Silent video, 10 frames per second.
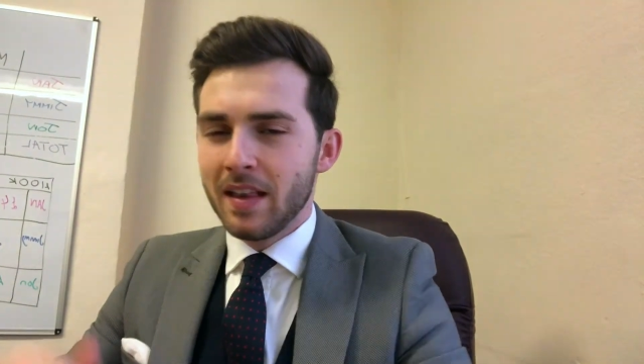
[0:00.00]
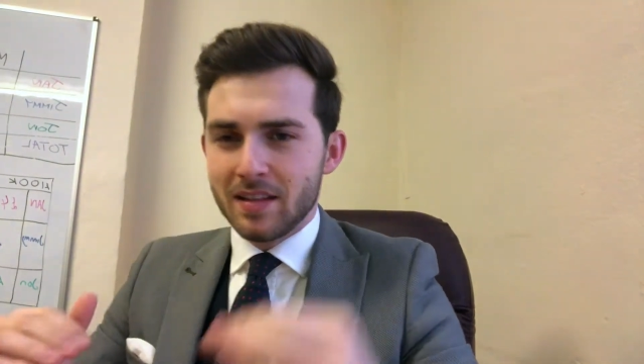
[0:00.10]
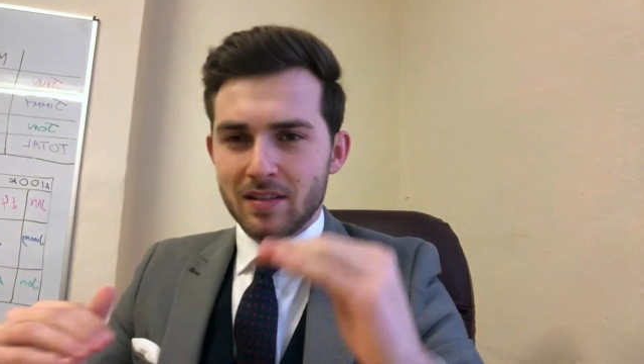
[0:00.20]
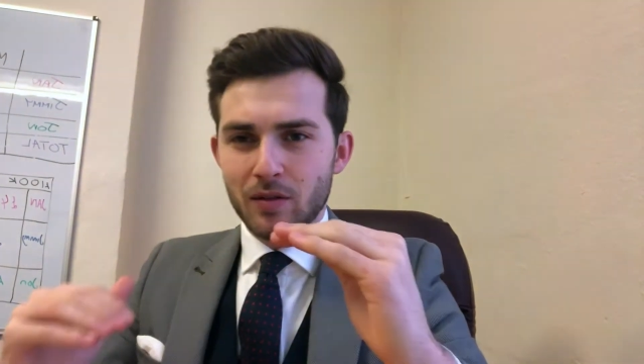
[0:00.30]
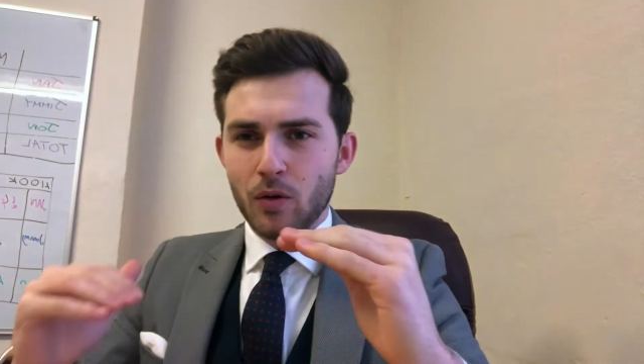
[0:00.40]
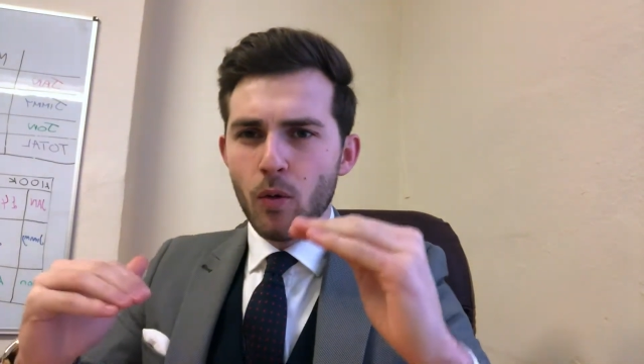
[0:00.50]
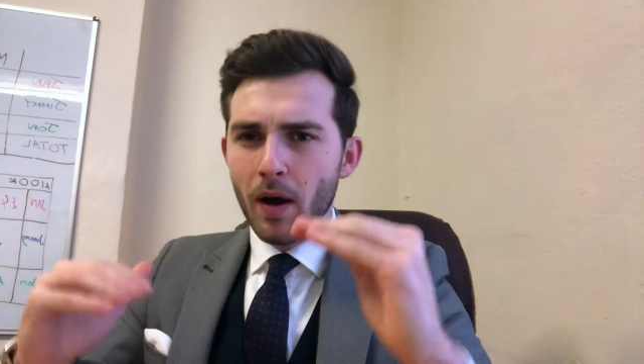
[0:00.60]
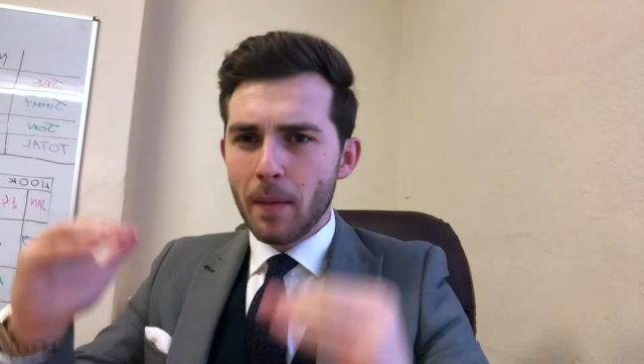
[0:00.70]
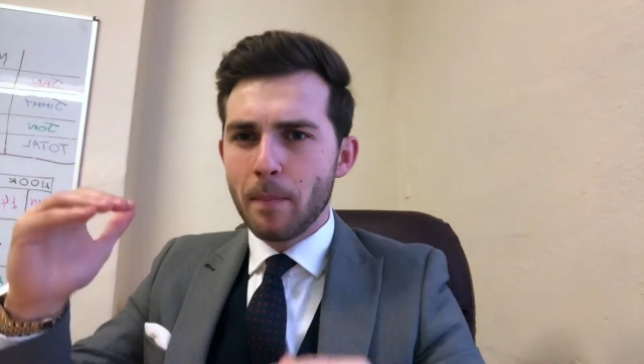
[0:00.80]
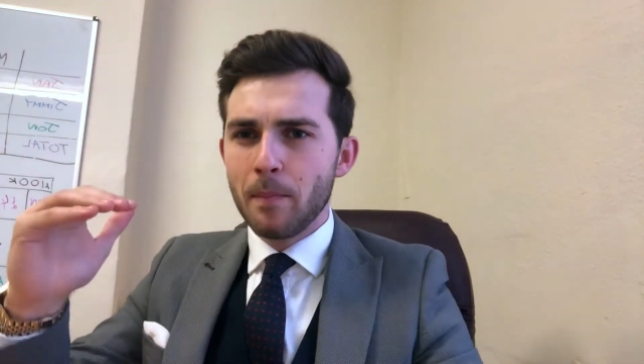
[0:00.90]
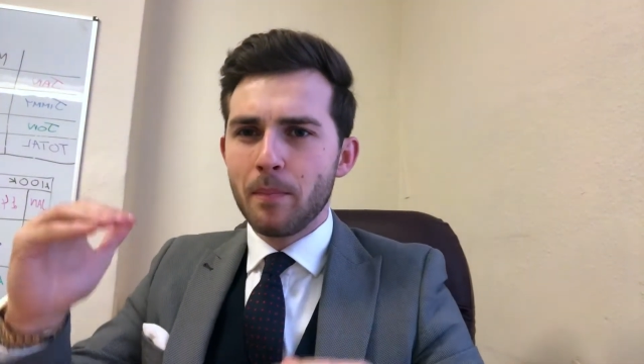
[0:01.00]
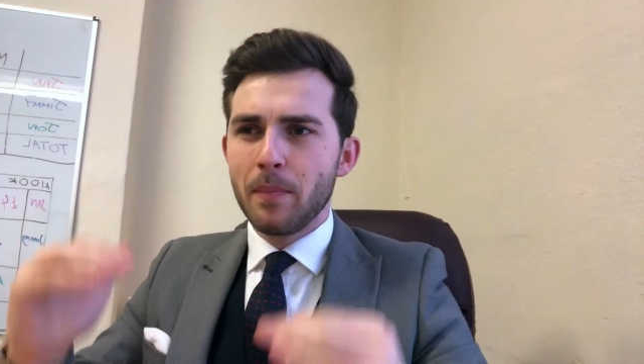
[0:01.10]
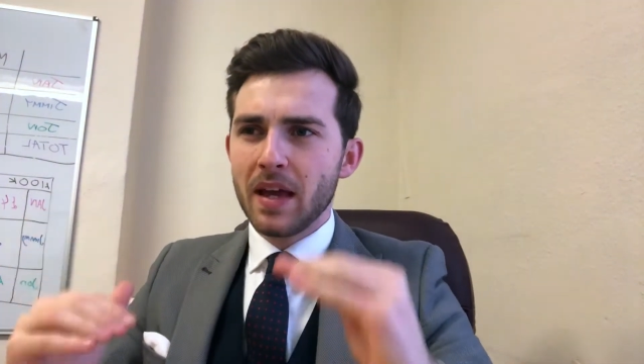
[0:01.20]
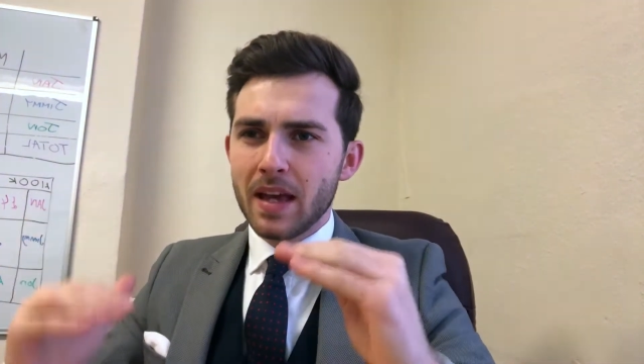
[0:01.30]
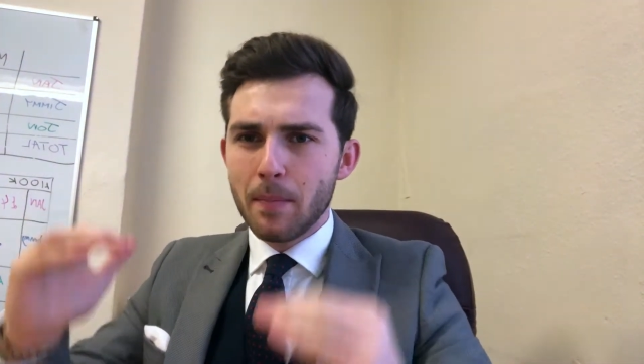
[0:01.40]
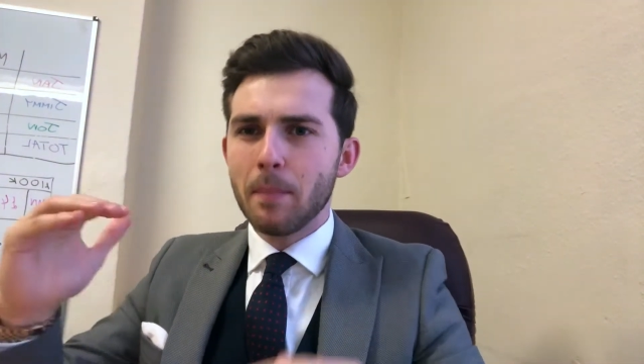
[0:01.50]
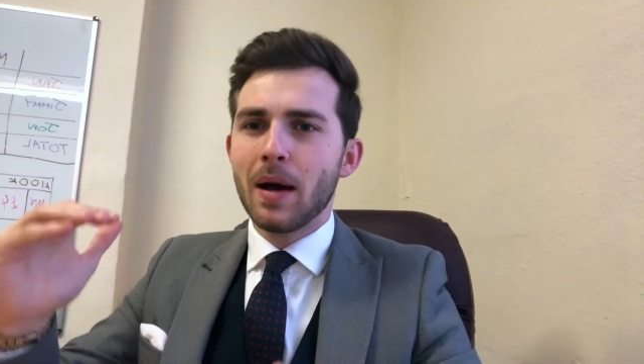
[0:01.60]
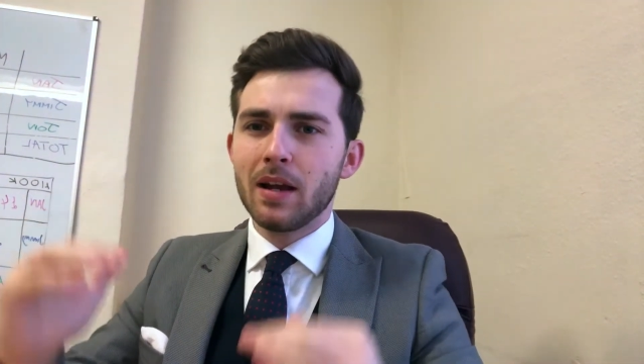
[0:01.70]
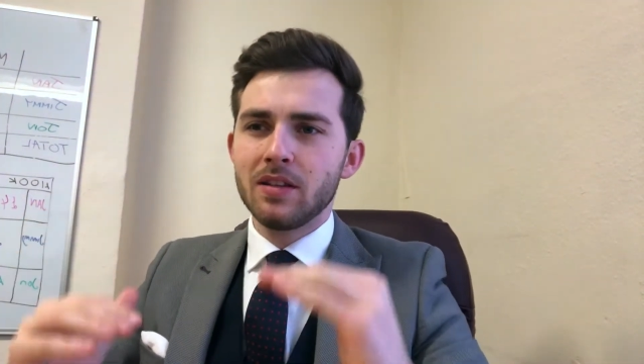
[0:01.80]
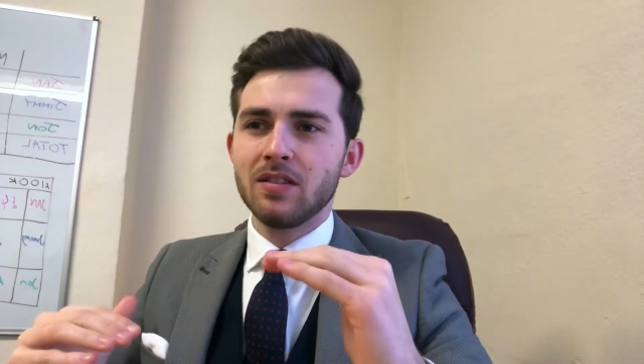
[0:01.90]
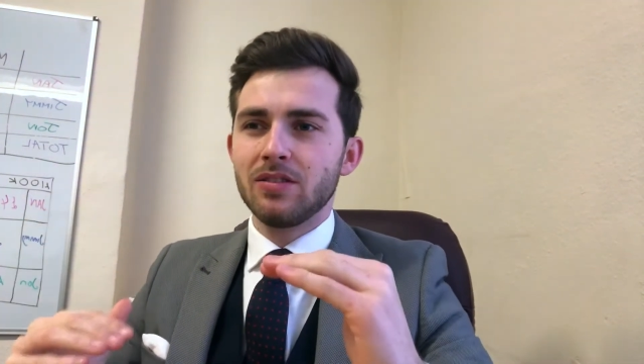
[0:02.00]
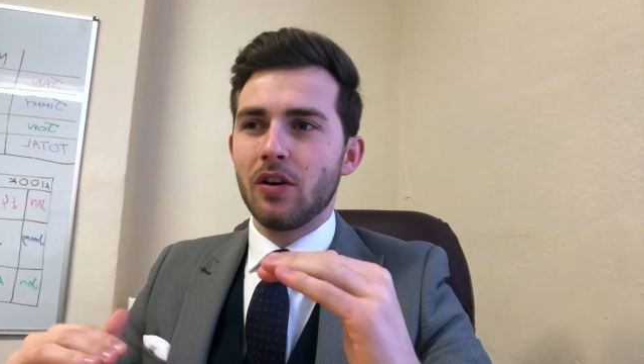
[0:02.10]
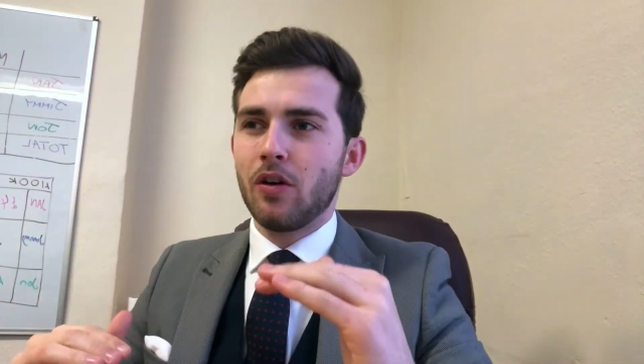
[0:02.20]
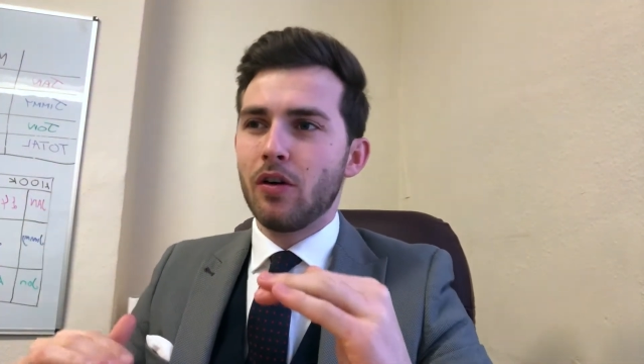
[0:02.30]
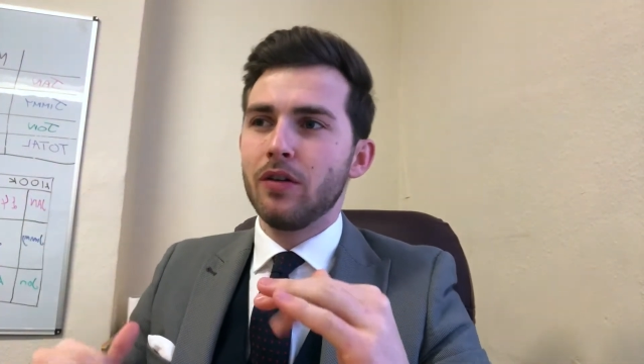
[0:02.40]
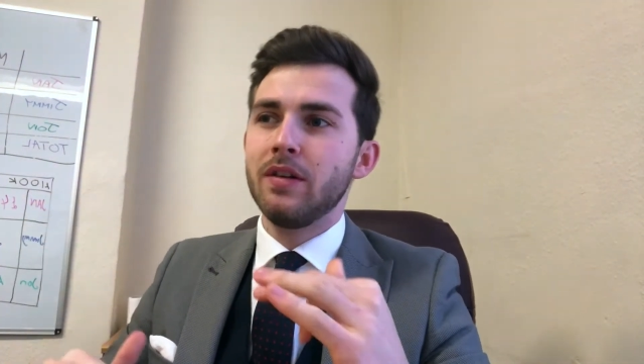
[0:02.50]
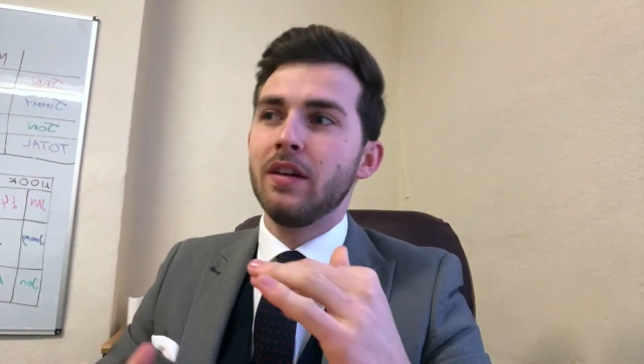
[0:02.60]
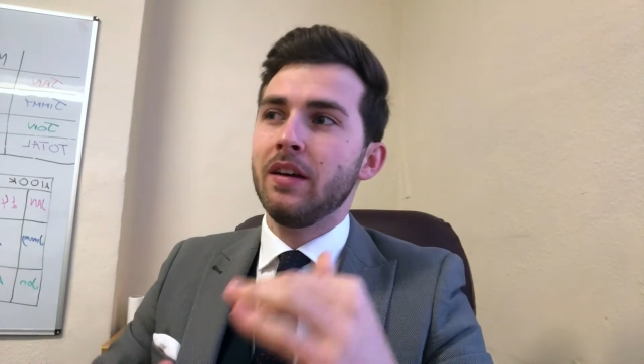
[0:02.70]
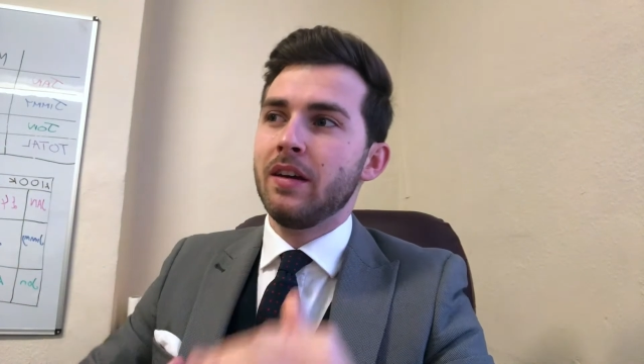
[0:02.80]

There's quite a big imbalance on